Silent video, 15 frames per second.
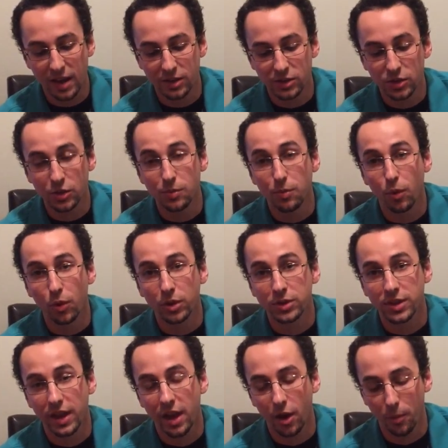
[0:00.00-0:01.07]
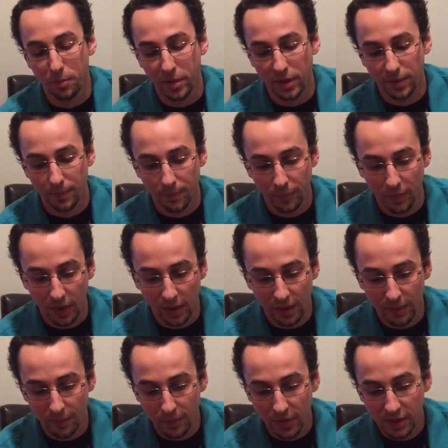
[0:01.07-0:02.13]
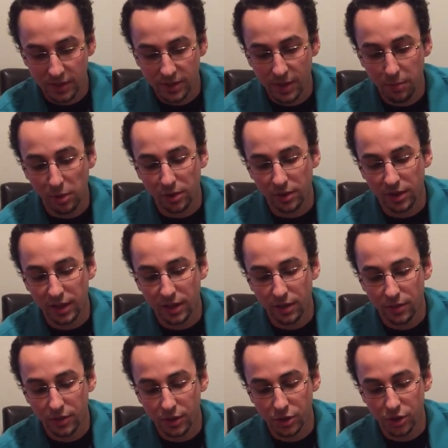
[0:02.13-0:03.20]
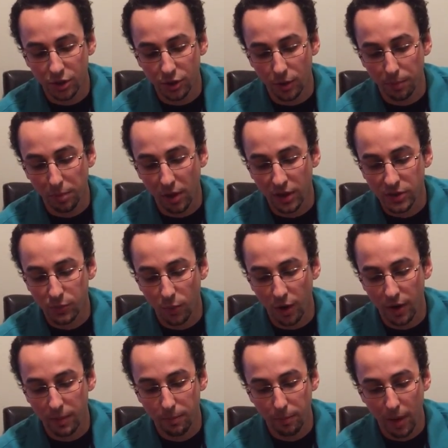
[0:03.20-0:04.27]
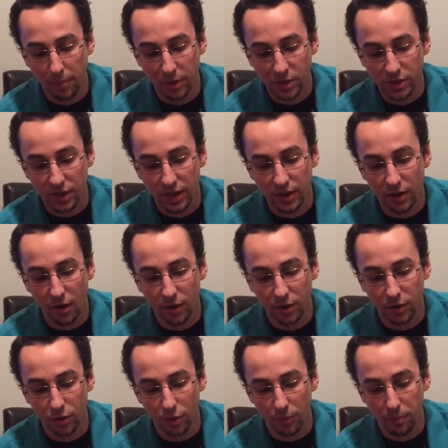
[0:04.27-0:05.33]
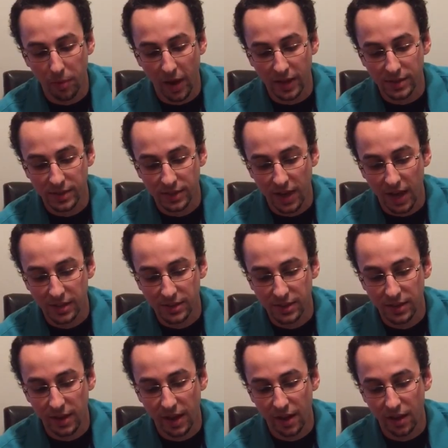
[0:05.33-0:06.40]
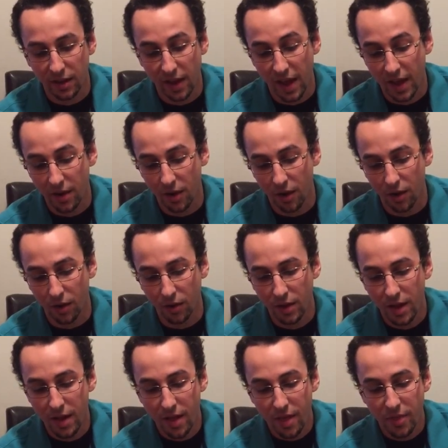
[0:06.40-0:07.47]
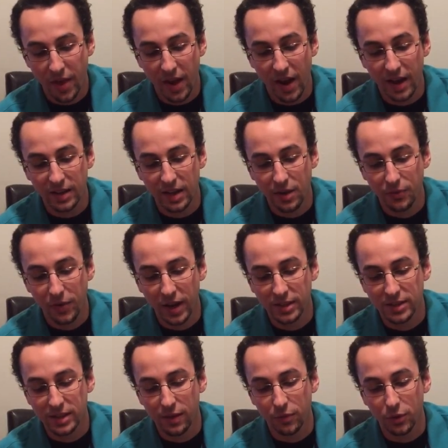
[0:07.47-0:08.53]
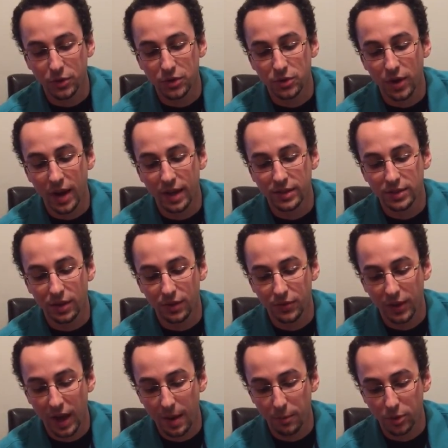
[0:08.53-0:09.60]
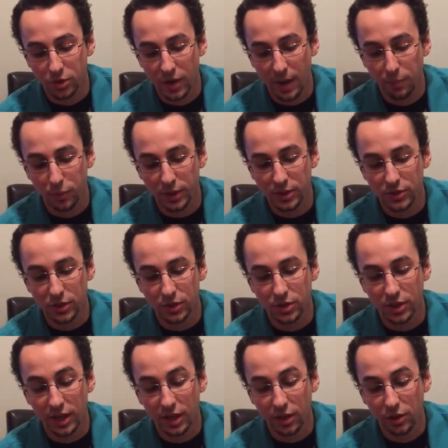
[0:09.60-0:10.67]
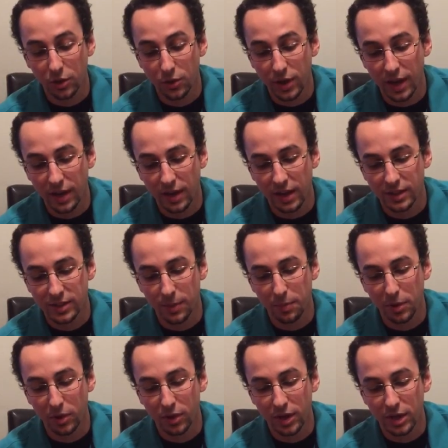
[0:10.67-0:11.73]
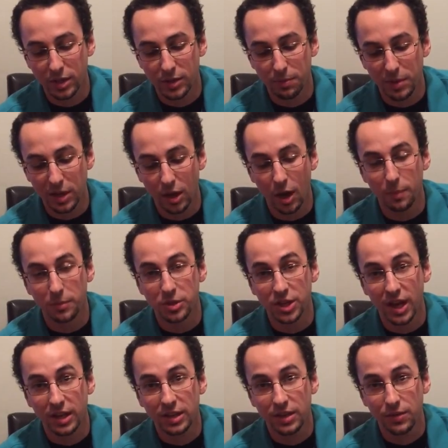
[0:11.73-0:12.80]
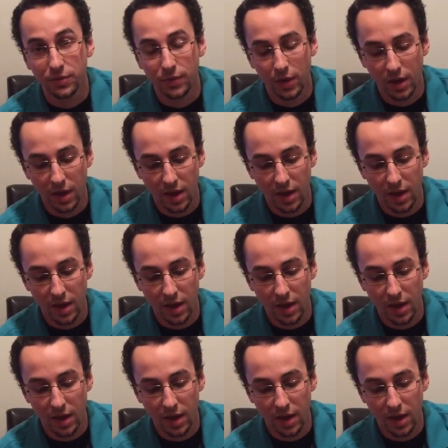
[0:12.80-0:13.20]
and do more to help it. Similarly, the journal PLOS ONE published an article by Scottson et al. That identified several strengths of camera trap research, including its ability to be objective,